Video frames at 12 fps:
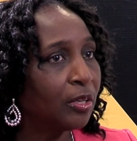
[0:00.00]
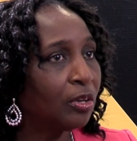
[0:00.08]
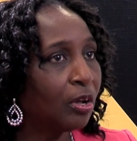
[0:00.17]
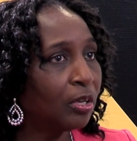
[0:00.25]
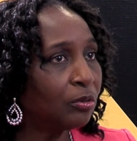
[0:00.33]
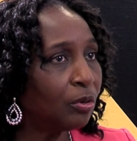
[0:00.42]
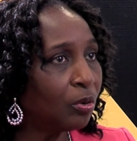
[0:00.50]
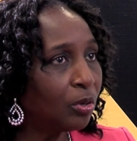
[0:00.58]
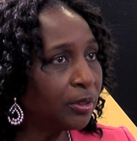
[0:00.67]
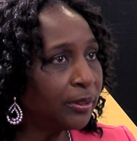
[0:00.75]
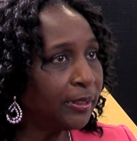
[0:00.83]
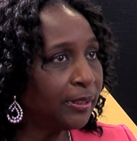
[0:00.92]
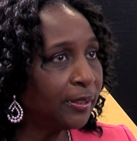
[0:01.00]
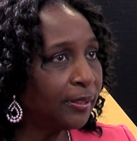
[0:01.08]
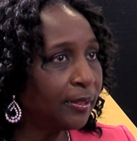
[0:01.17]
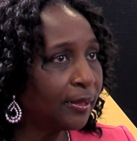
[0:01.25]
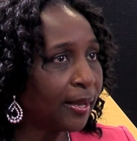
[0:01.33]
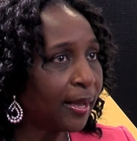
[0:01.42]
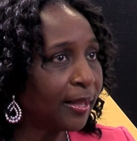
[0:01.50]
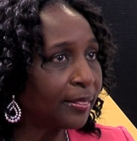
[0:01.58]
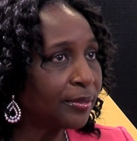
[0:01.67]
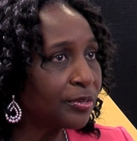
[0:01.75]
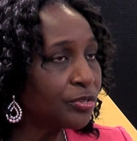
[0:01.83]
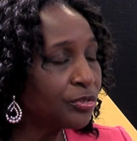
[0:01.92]
Not only
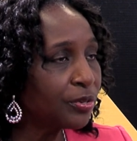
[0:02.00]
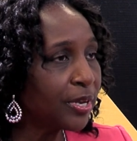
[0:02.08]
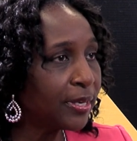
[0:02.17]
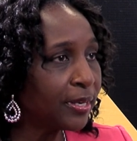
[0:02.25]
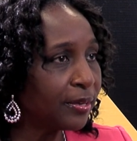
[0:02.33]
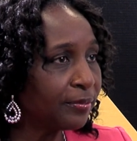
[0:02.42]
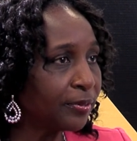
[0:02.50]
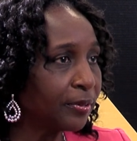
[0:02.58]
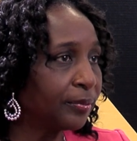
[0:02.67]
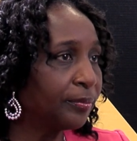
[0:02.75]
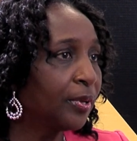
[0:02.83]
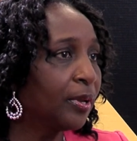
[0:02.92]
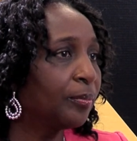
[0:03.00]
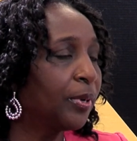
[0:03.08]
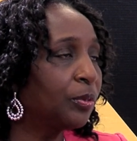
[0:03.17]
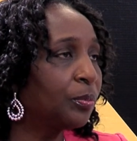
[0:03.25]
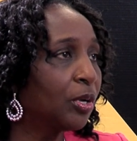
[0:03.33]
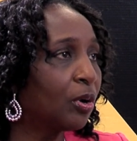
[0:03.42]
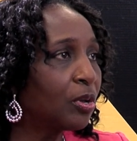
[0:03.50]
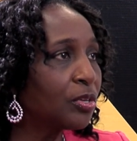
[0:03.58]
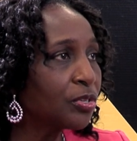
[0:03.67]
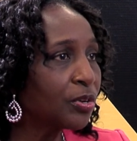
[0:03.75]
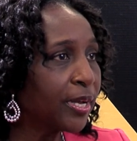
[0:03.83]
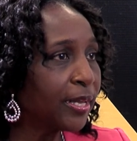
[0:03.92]
at the student level, but we
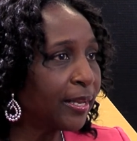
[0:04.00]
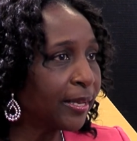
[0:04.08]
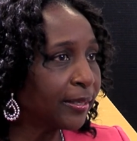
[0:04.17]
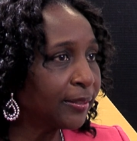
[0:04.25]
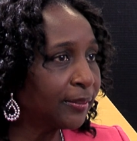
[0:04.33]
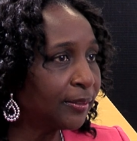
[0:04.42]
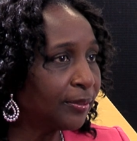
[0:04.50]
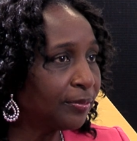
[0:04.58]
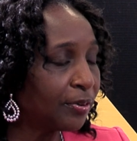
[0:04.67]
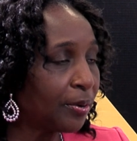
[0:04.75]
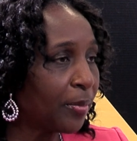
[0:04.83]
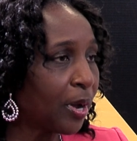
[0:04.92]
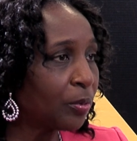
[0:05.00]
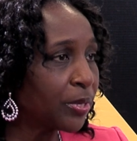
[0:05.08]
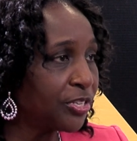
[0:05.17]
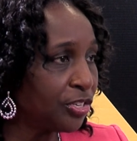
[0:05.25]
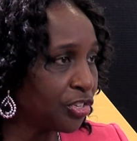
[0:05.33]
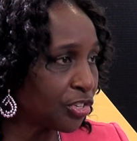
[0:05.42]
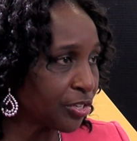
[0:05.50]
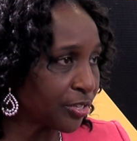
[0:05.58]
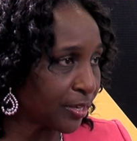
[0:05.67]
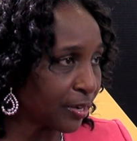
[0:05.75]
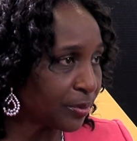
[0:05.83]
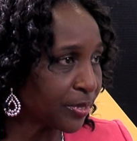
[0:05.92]
also collect from our
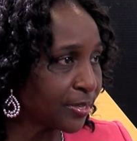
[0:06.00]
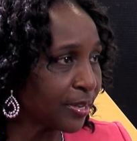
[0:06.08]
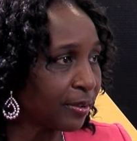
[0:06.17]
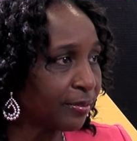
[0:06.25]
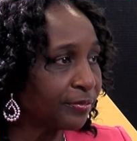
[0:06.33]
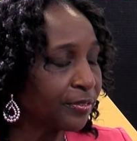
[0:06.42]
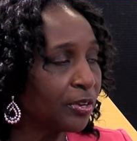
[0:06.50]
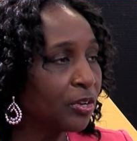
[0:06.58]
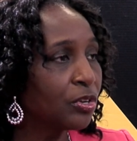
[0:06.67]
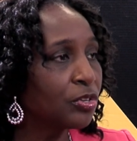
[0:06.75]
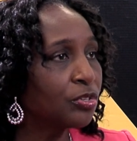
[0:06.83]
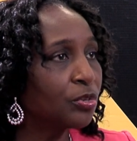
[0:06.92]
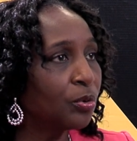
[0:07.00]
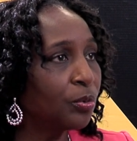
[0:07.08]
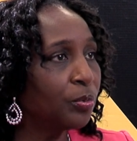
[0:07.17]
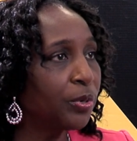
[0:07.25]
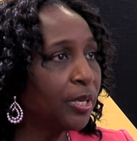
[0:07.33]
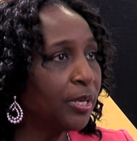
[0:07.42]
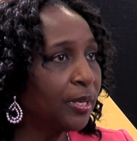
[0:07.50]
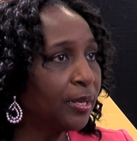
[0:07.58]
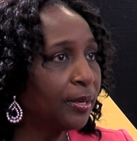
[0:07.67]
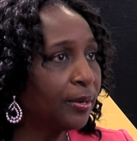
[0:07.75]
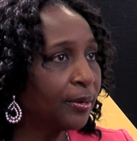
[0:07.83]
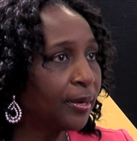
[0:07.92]
teachers and our staff. So
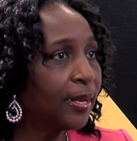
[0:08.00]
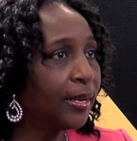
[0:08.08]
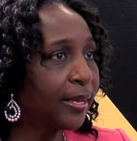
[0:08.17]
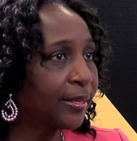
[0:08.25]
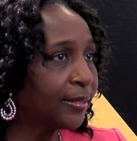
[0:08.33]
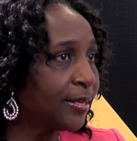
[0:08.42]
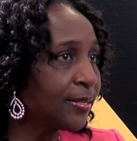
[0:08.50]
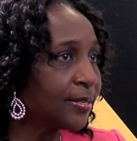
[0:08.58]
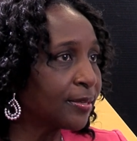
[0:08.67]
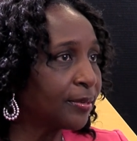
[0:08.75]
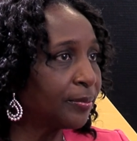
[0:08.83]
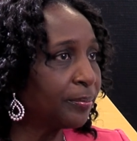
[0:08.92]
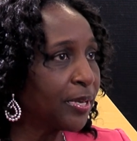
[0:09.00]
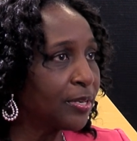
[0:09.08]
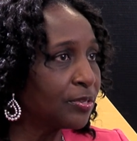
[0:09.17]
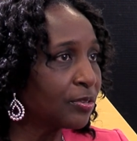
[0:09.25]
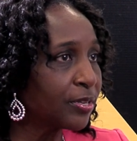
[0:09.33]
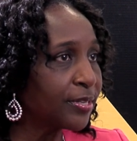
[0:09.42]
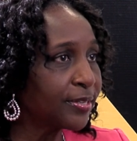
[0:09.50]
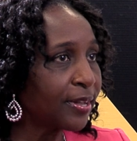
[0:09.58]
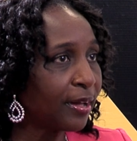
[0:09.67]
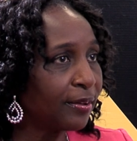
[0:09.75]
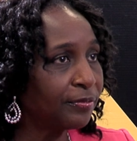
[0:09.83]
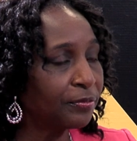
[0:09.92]
we collect data based on
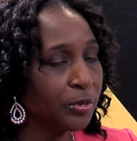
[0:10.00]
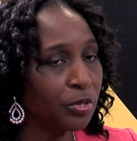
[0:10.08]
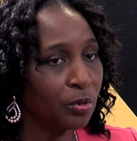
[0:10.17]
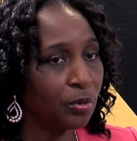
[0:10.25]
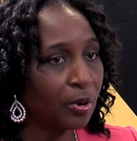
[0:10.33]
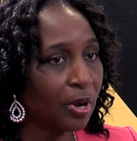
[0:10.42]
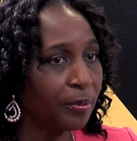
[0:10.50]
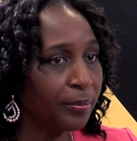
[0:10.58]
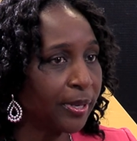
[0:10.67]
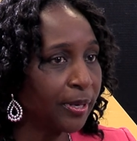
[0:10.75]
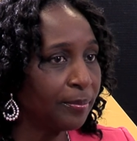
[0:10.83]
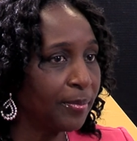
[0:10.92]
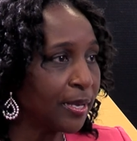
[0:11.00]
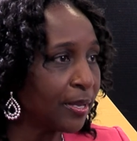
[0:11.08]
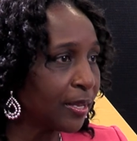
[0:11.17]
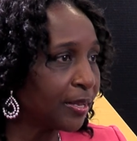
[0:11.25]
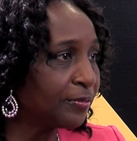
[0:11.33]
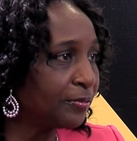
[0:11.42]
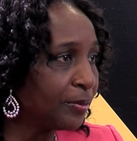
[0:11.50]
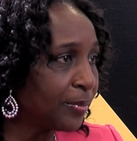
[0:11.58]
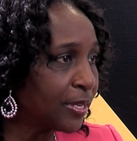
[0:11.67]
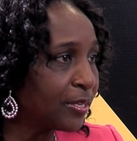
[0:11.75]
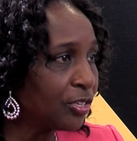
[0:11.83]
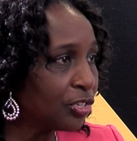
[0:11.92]
staff. We know how many male and
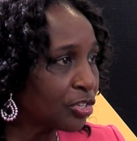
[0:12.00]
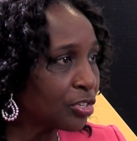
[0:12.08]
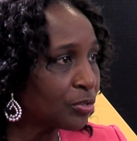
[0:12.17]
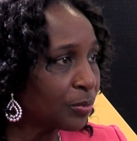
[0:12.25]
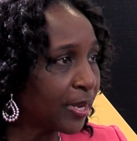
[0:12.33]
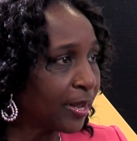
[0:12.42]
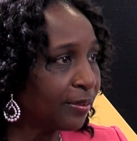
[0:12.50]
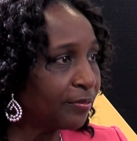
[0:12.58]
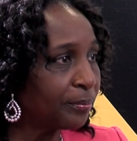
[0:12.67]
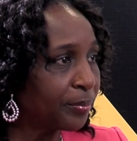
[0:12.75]
female teachers we have